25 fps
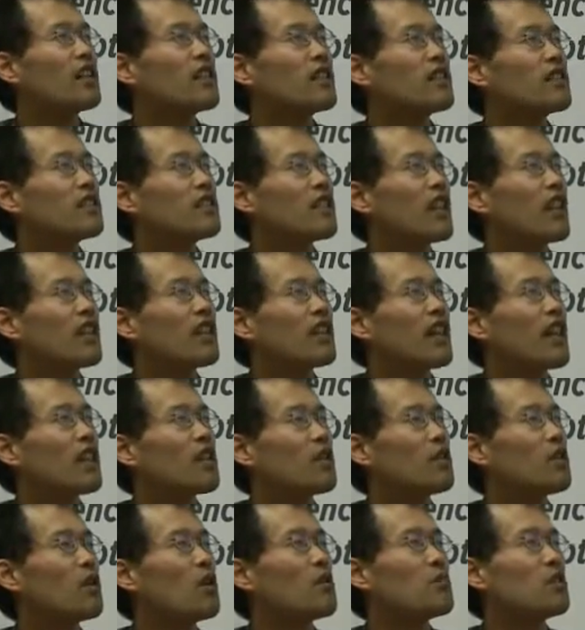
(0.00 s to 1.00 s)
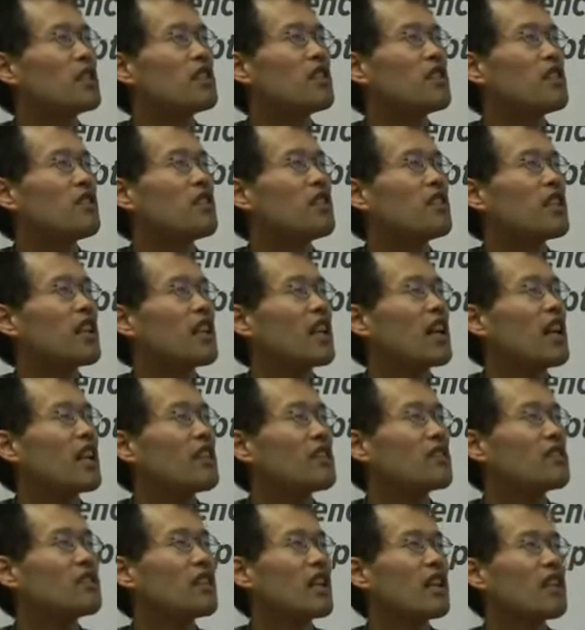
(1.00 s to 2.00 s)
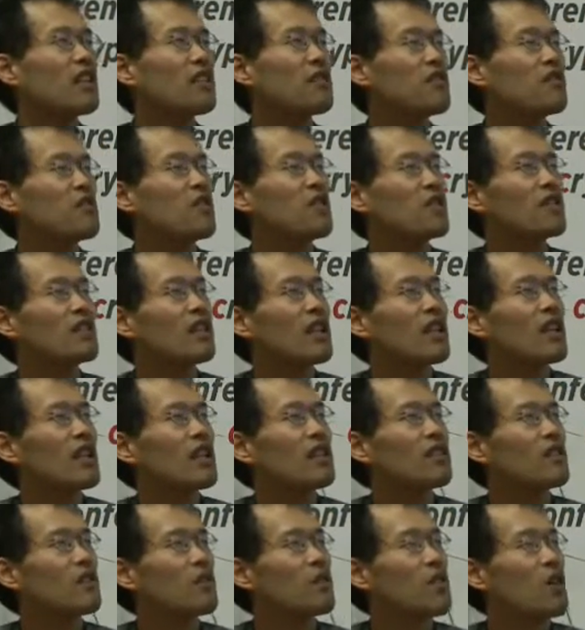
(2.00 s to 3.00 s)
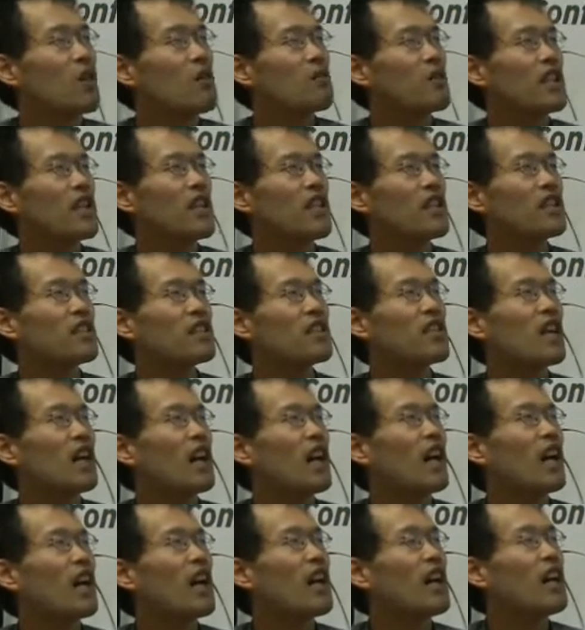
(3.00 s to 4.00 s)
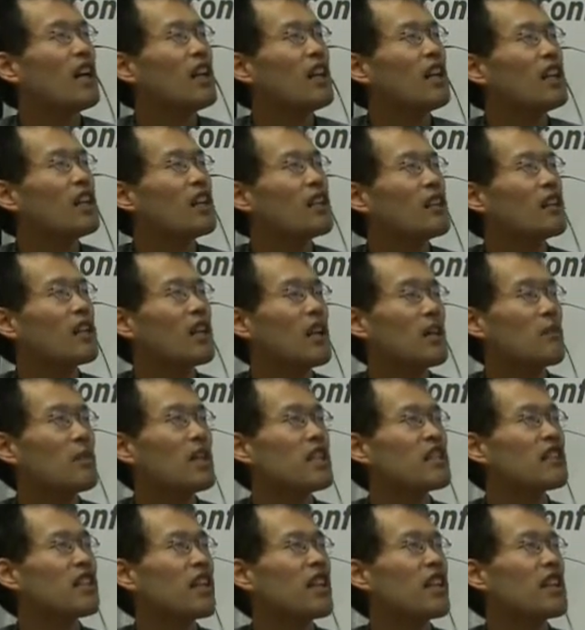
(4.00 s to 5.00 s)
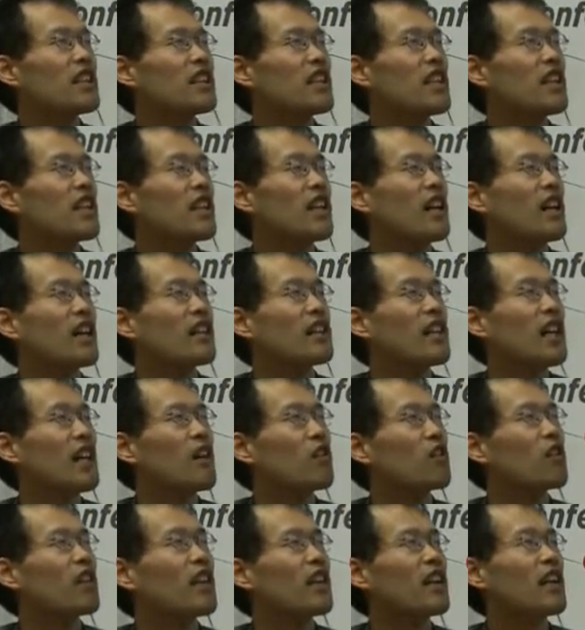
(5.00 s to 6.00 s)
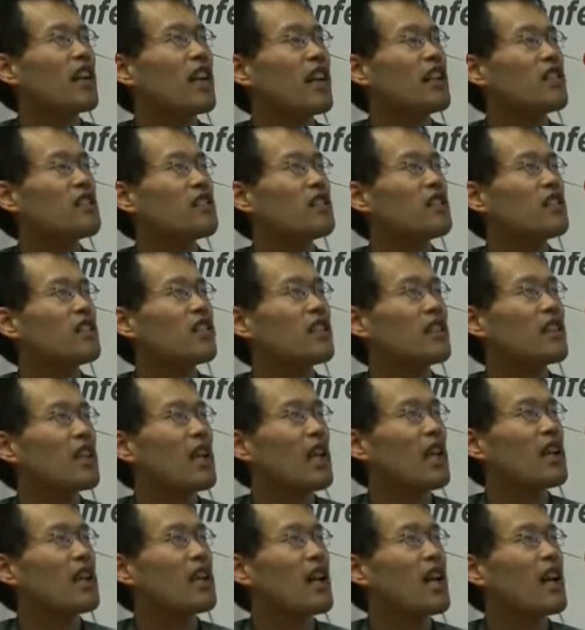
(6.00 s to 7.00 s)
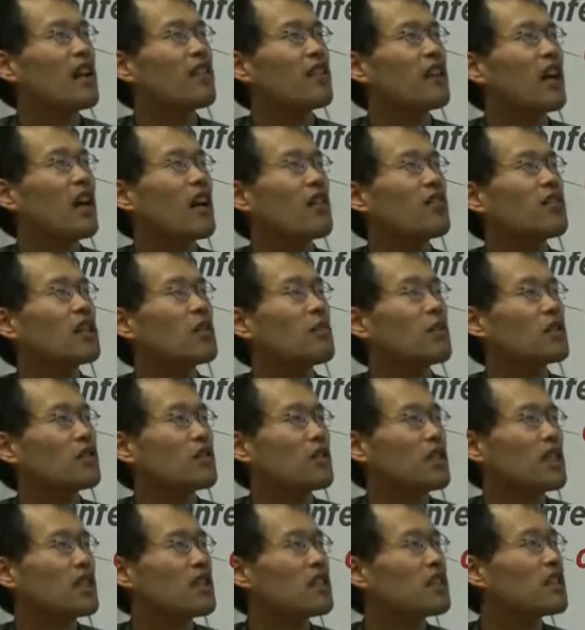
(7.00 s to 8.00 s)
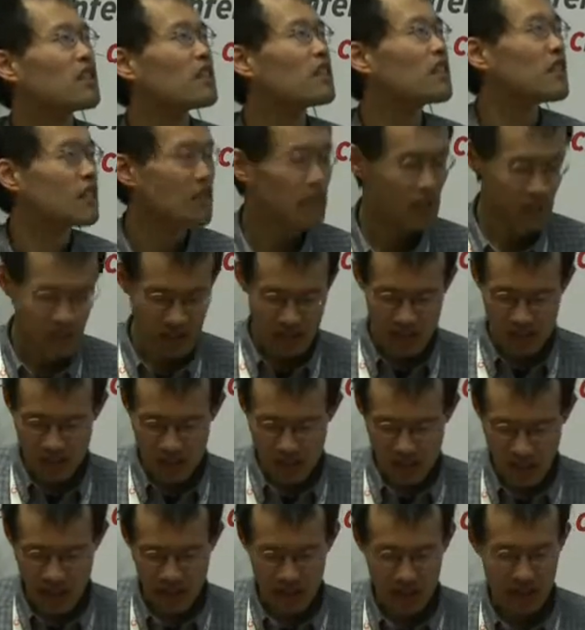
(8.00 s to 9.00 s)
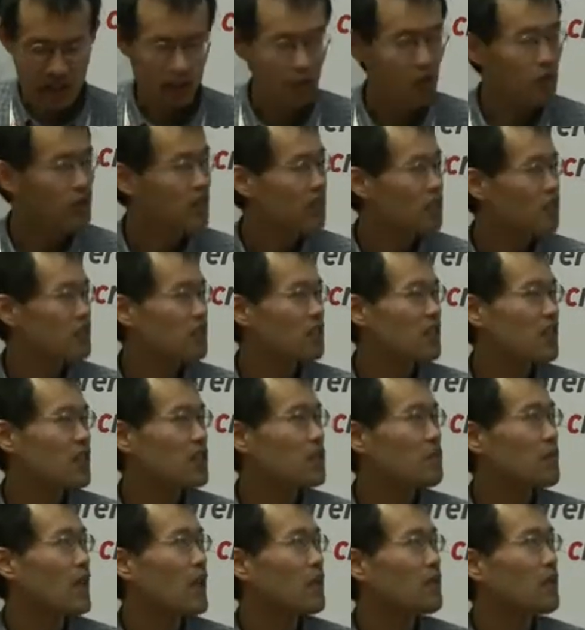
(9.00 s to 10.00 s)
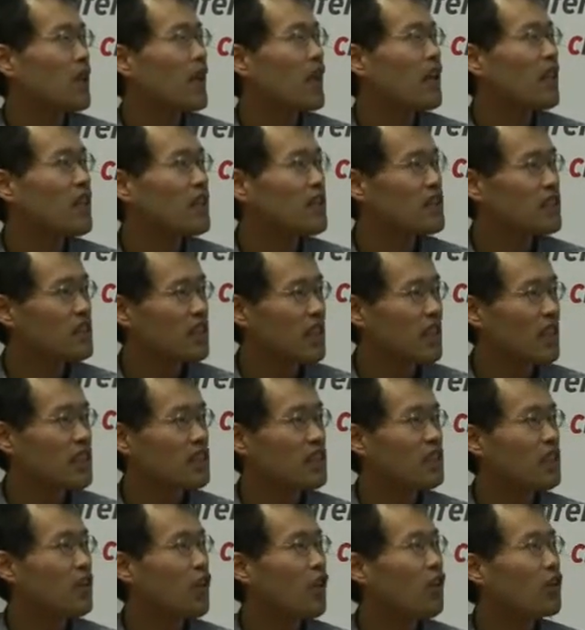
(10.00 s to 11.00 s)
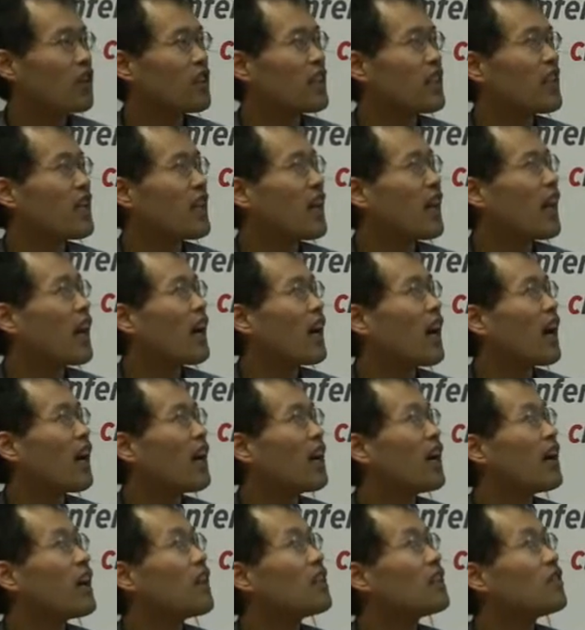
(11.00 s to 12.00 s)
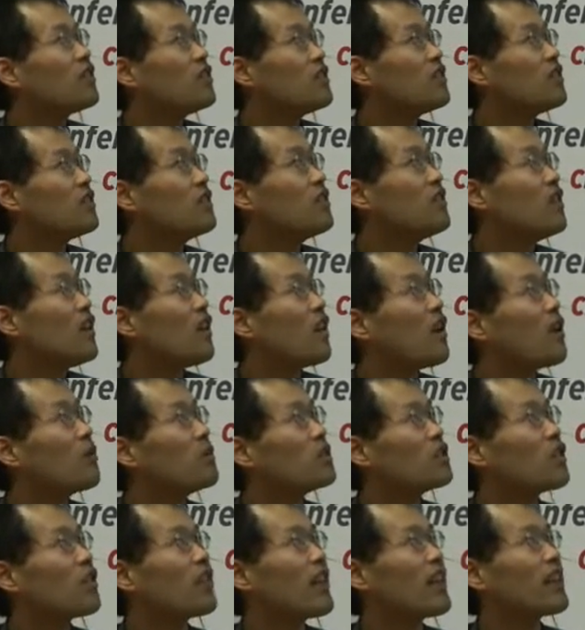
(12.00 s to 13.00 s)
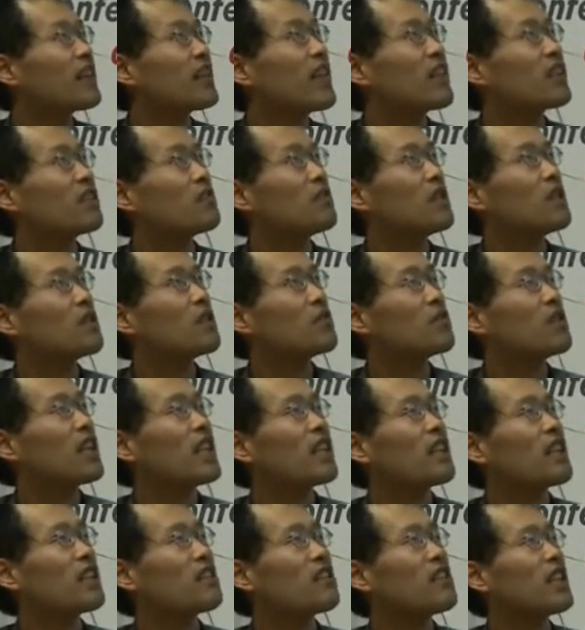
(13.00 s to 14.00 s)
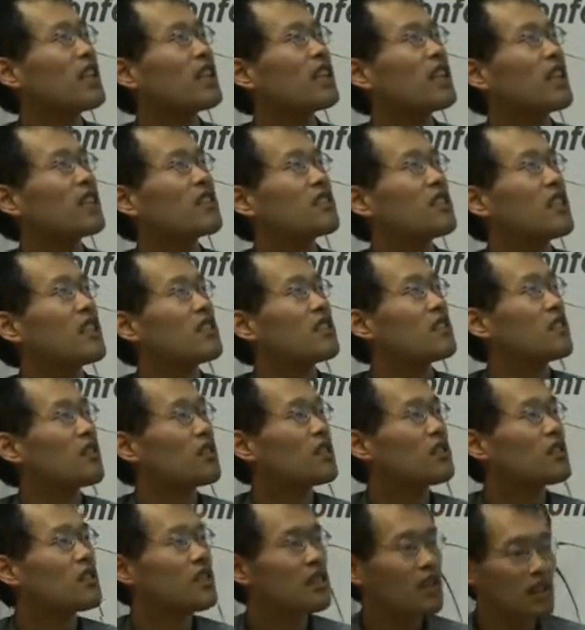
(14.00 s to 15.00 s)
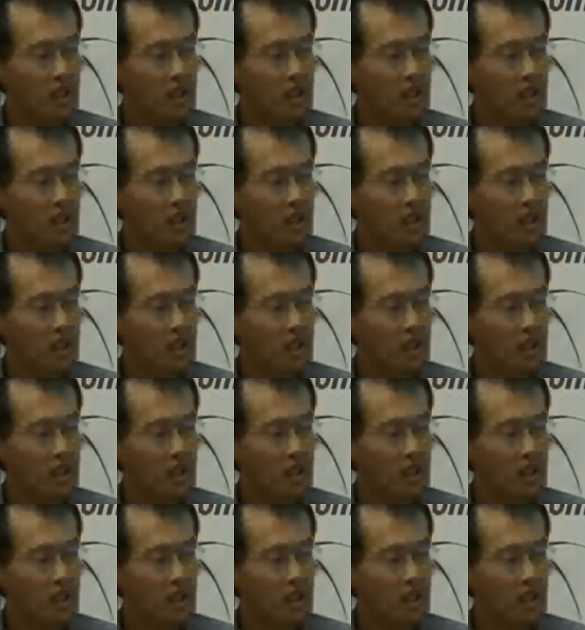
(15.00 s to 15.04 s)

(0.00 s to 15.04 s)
standard form, and unitary. And standard form is basically the diagonalized K and alpha matrix. And according to this paper, there's only 2 of non-entanglement breaking center stations.